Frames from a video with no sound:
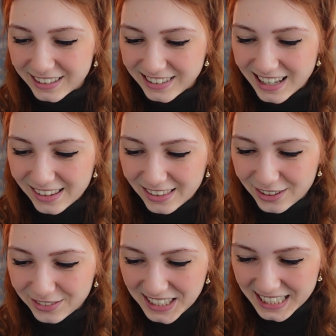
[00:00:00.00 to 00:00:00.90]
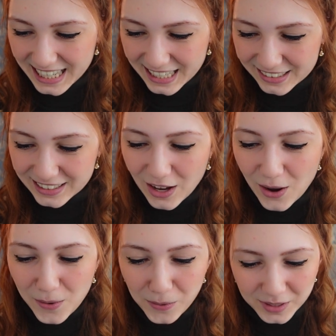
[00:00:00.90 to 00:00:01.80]
Death of the King's
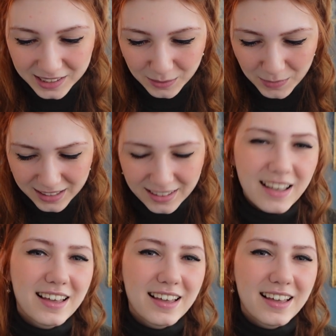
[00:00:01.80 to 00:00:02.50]
Horseman.